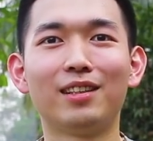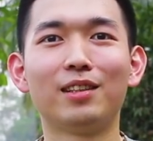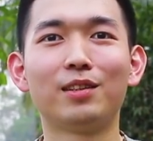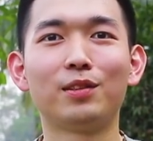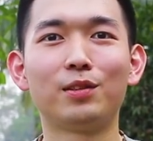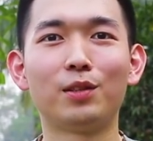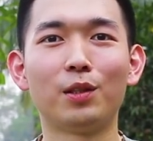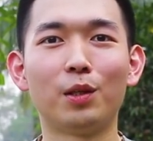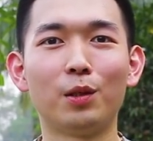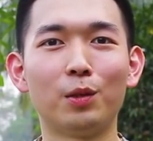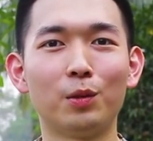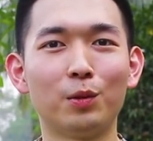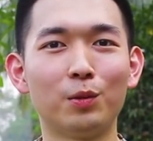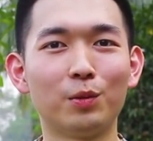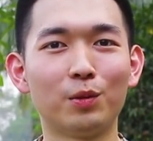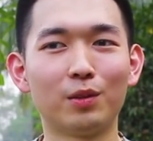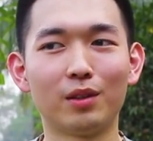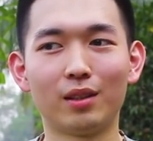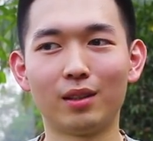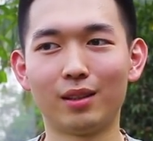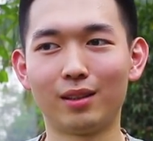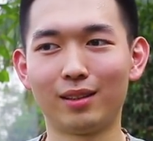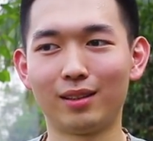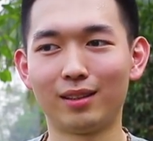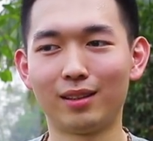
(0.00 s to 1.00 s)
So
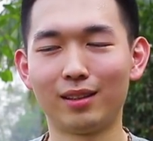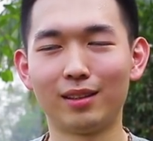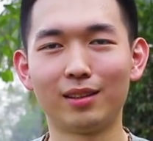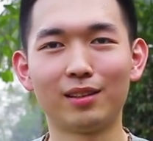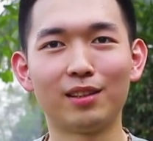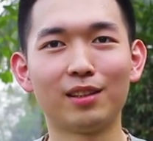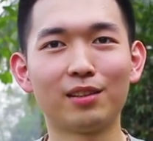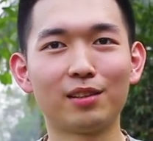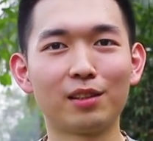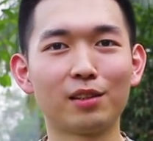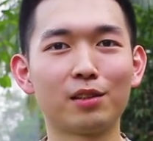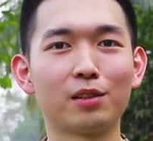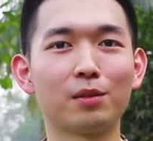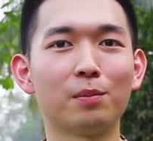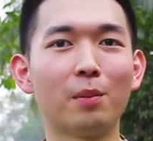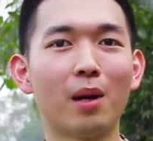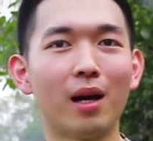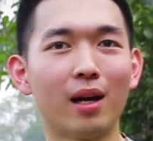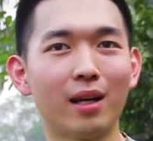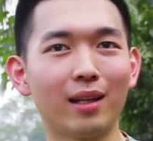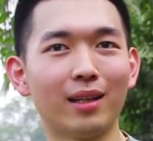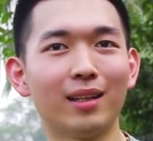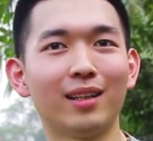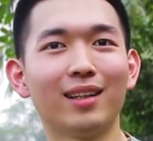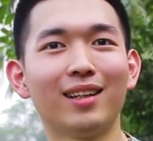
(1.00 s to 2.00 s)
this is
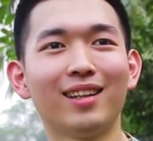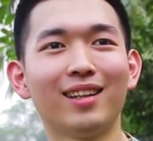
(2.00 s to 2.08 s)
my